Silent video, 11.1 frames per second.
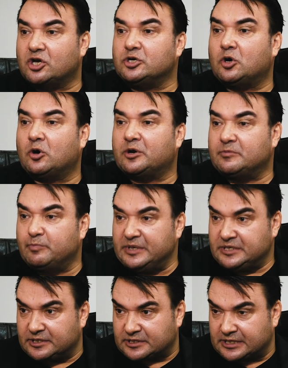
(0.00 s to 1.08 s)
So you got
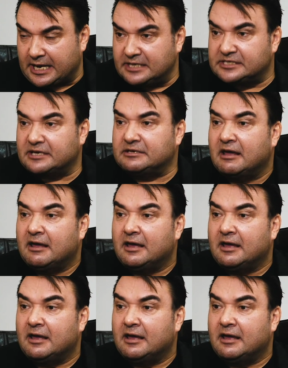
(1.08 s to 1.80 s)
admitted as an